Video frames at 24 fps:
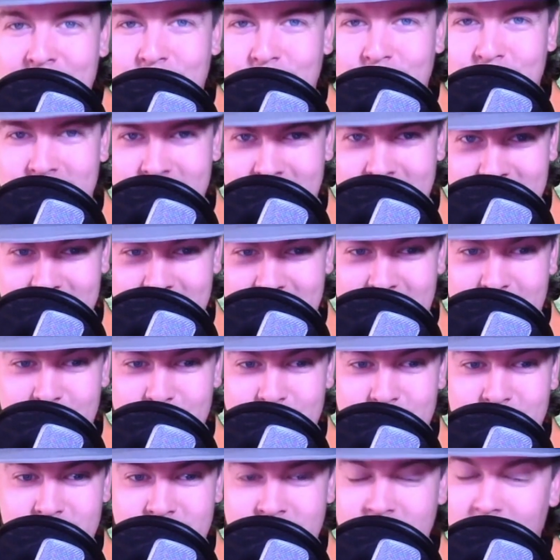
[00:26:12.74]
6
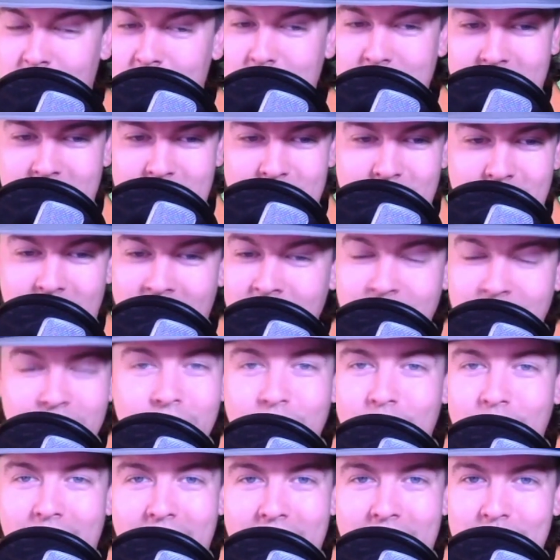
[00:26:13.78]
games somehow. I don't
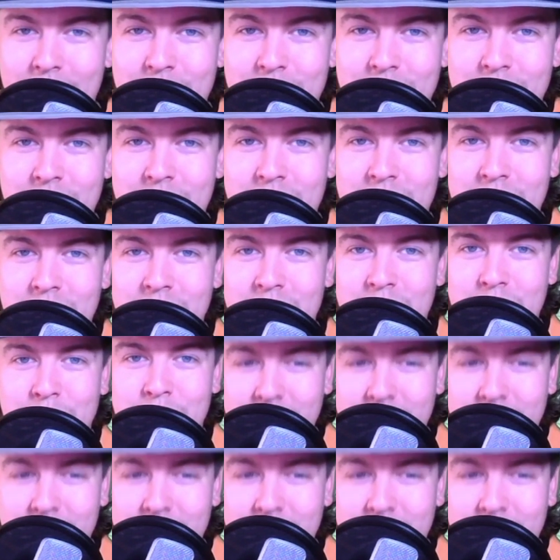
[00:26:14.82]
know how, but I